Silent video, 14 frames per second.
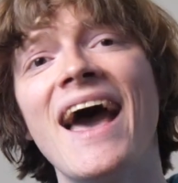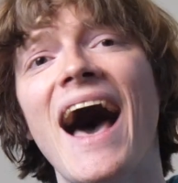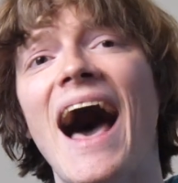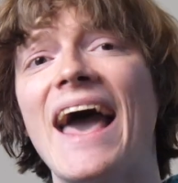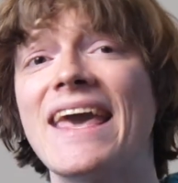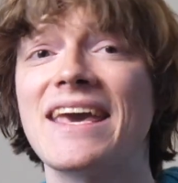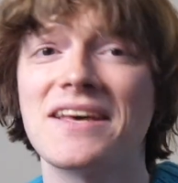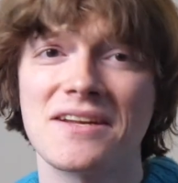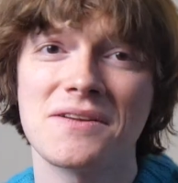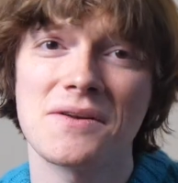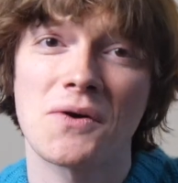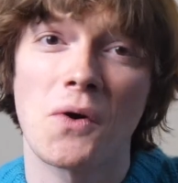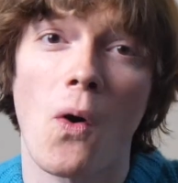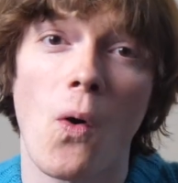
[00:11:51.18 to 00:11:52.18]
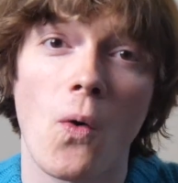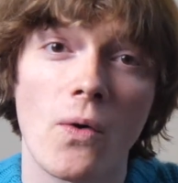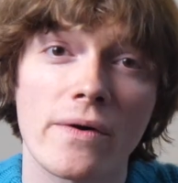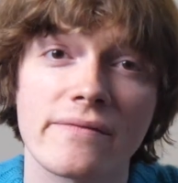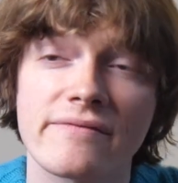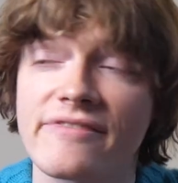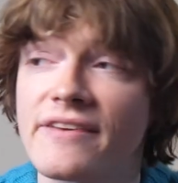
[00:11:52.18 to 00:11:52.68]
I hid in a
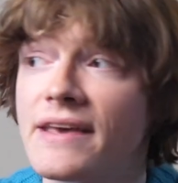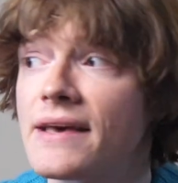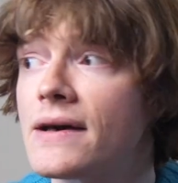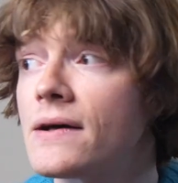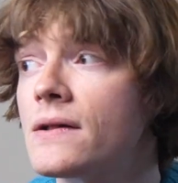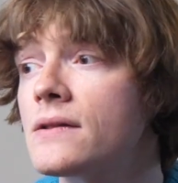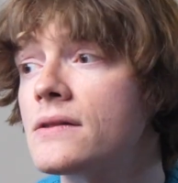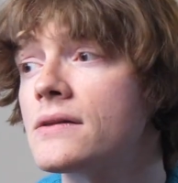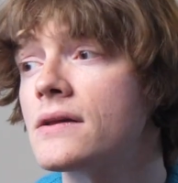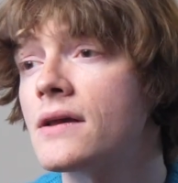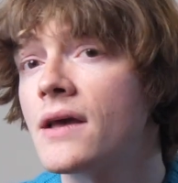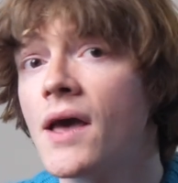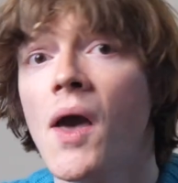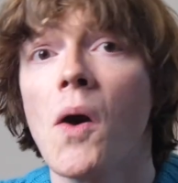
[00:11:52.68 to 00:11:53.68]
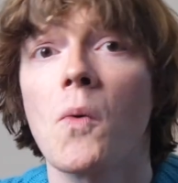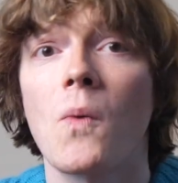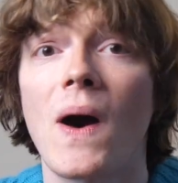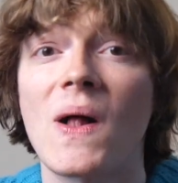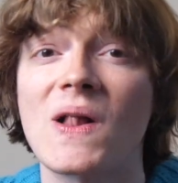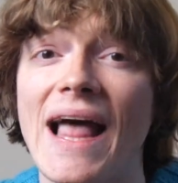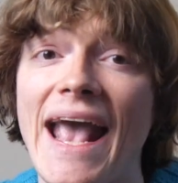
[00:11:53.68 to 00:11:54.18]
cornfield
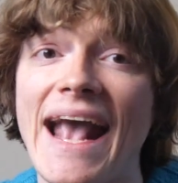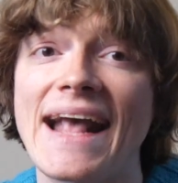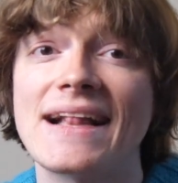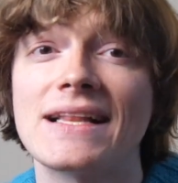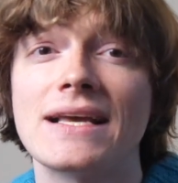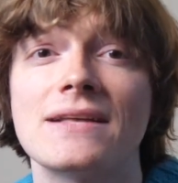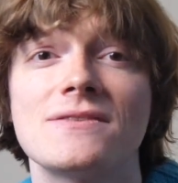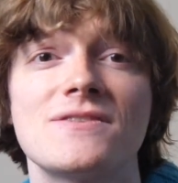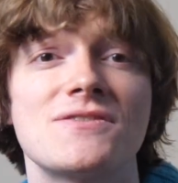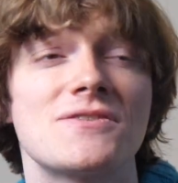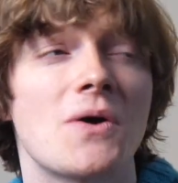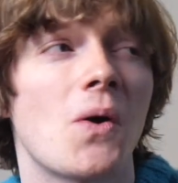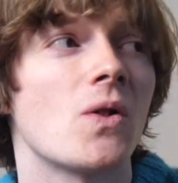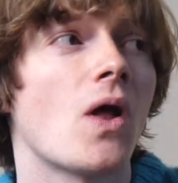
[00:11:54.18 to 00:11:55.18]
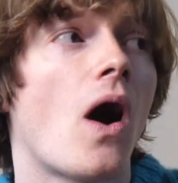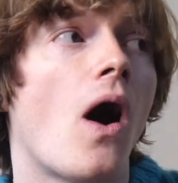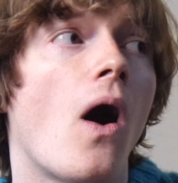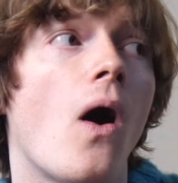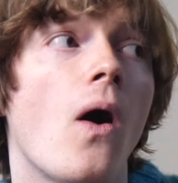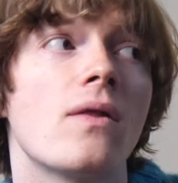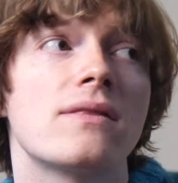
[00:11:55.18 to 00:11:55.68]
while aliens stole
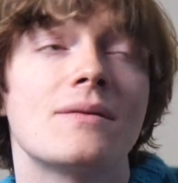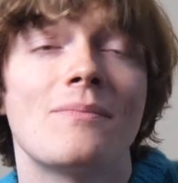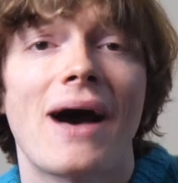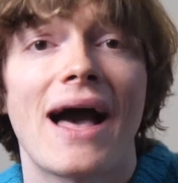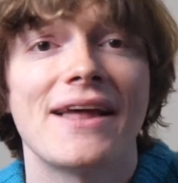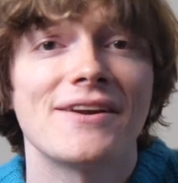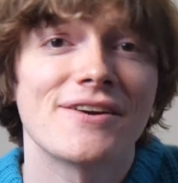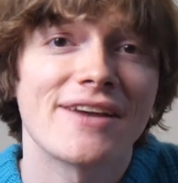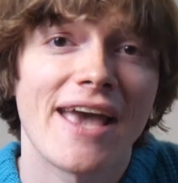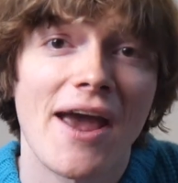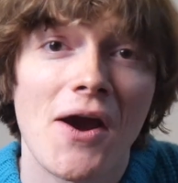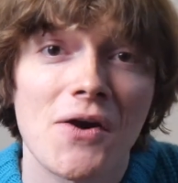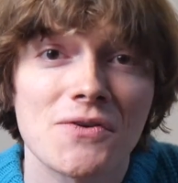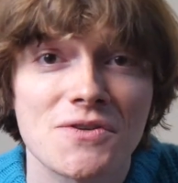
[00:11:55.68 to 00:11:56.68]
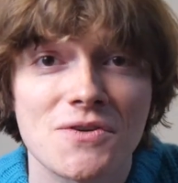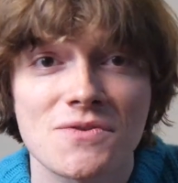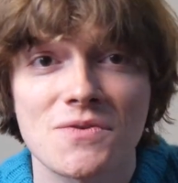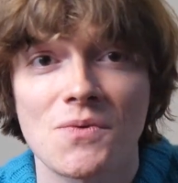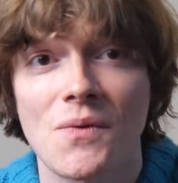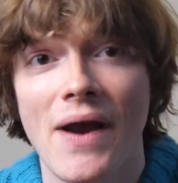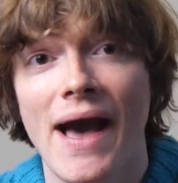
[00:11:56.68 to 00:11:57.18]
all the minor characters
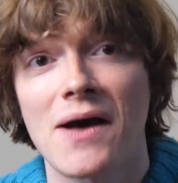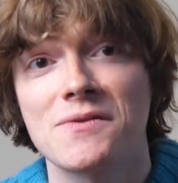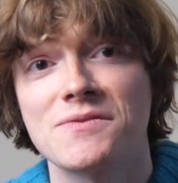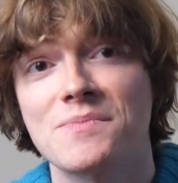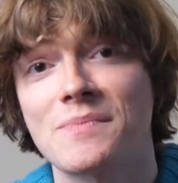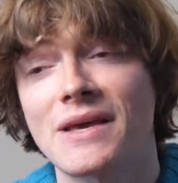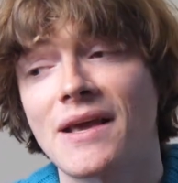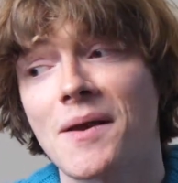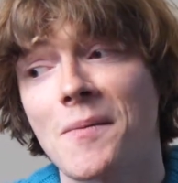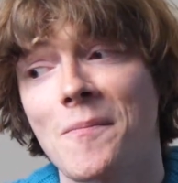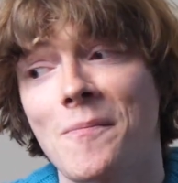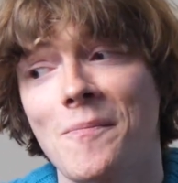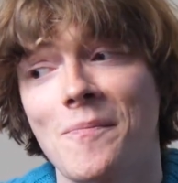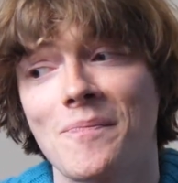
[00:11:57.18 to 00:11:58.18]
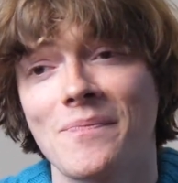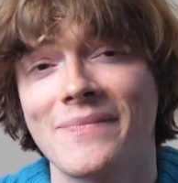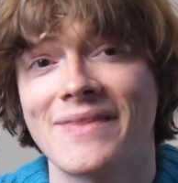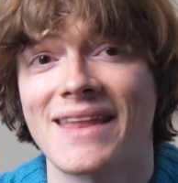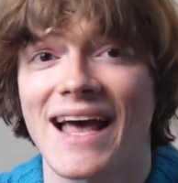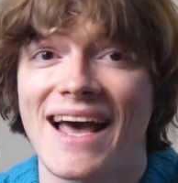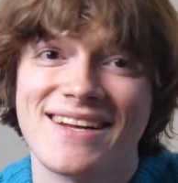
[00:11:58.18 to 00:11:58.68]
around me.
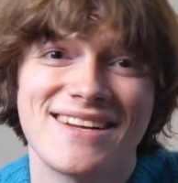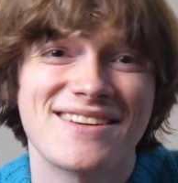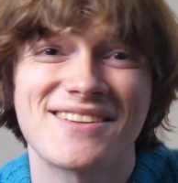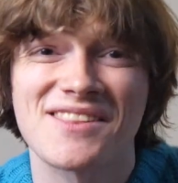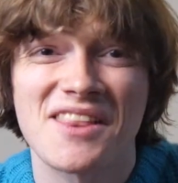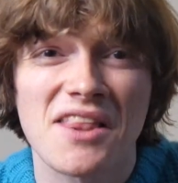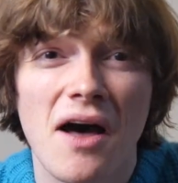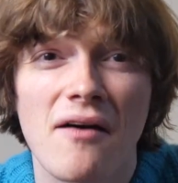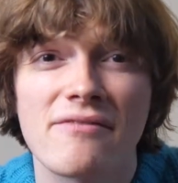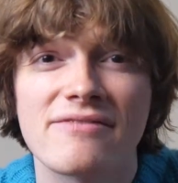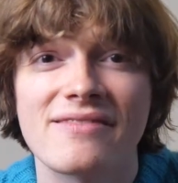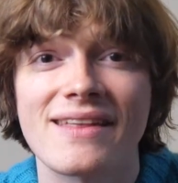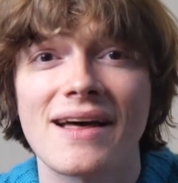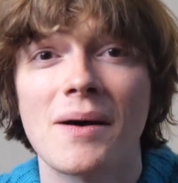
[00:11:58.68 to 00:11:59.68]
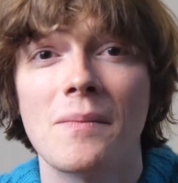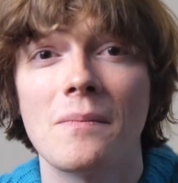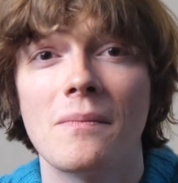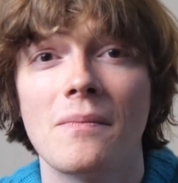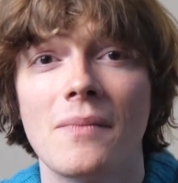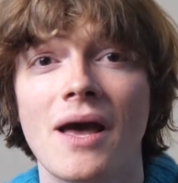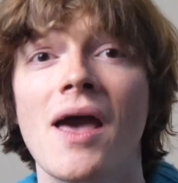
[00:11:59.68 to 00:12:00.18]
I didn't love them,
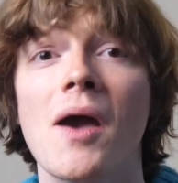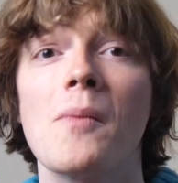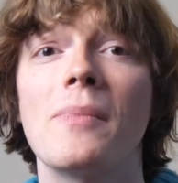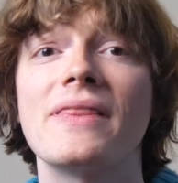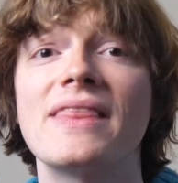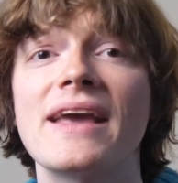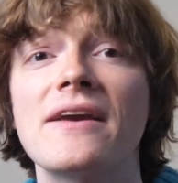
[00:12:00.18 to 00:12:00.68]
but they